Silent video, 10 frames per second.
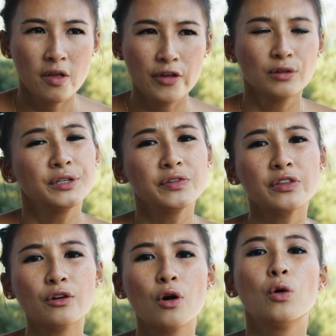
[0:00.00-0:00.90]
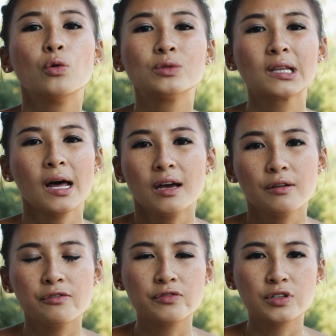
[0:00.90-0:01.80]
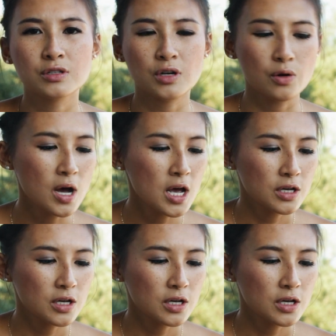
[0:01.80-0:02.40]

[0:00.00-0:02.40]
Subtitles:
They're living their own life. So